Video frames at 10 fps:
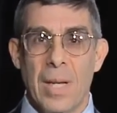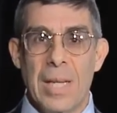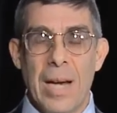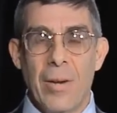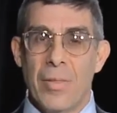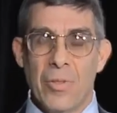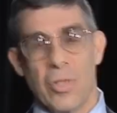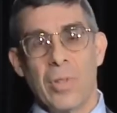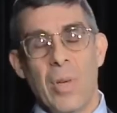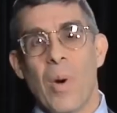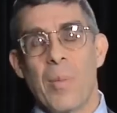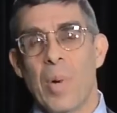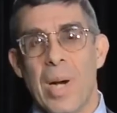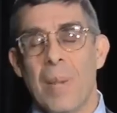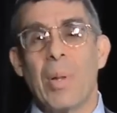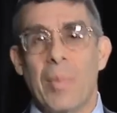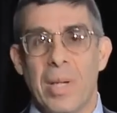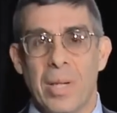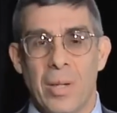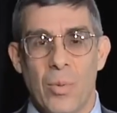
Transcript: Now, there's only one problem here,